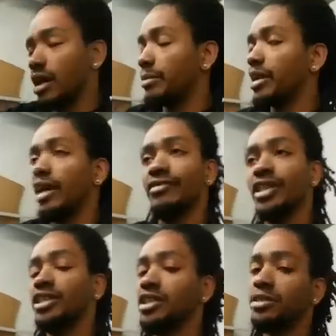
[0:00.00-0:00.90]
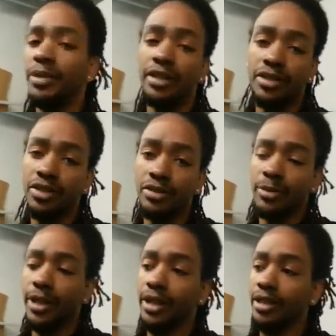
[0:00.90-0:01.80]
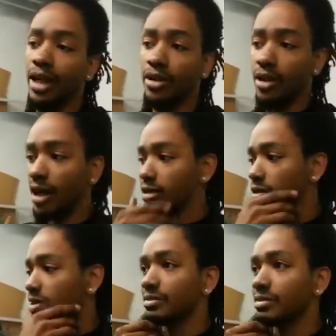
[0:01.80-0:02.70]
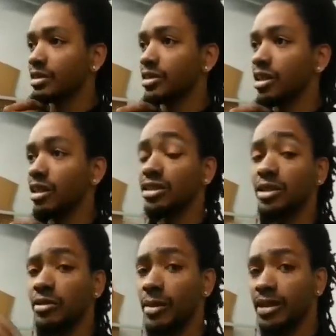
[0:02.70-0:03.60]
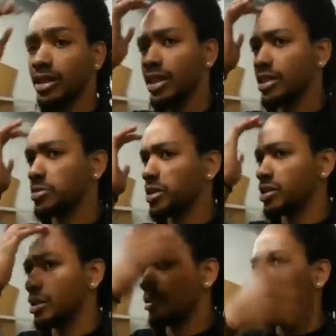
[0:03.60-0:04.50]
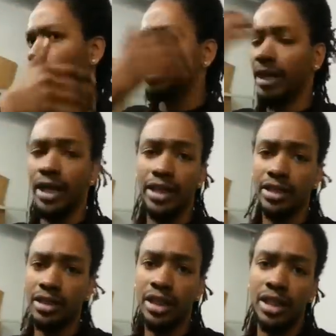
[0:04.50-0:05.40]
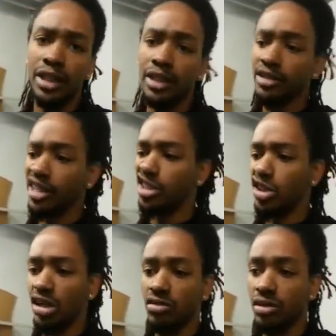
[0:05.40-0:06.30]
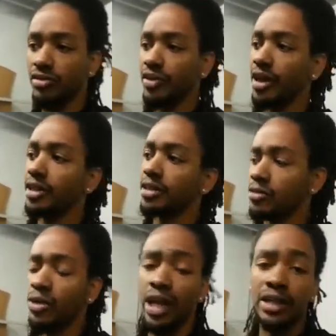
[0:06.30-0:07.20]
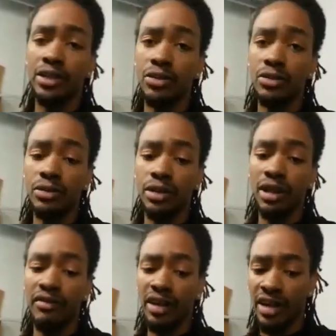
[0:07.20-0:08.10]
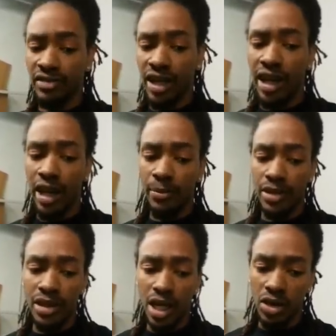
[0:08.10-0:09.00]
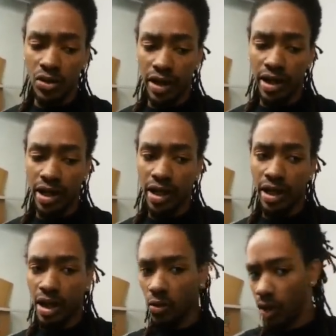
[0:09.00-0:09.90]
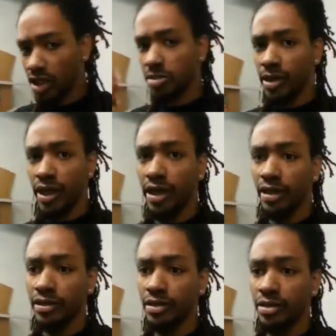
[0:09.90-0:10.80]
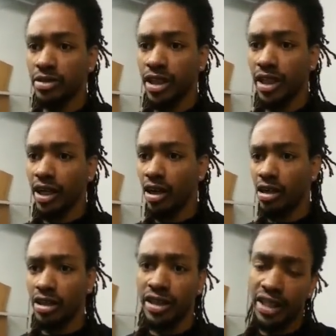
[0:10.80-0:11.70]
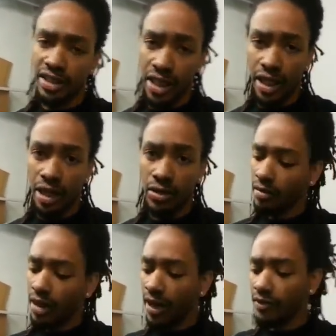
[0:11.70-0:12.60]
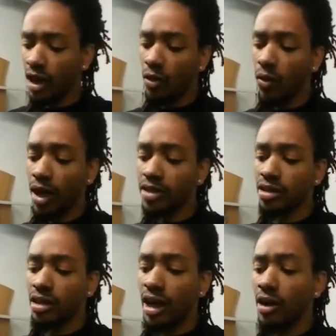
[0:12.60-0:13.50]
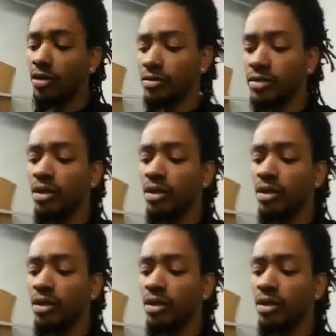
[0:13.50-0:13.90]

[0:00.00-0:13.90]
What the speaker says: I be having itchy spells too, man. I know because some of my skin, especially up around my edges, it'll get dry real fast. What I do, if that happens, I go ahead and I wash my hair, you know what I'm saying, get all the dead skin out. After I wash it, I'll